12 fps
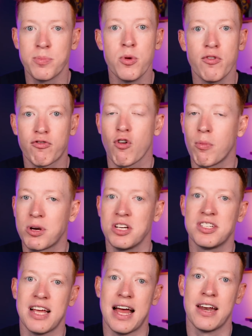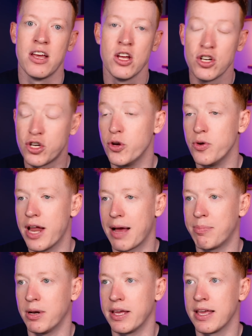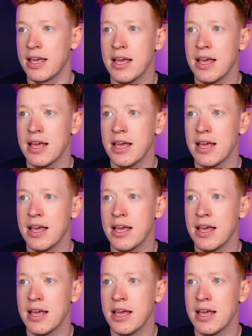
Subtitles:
moved from Kazan to Napoli.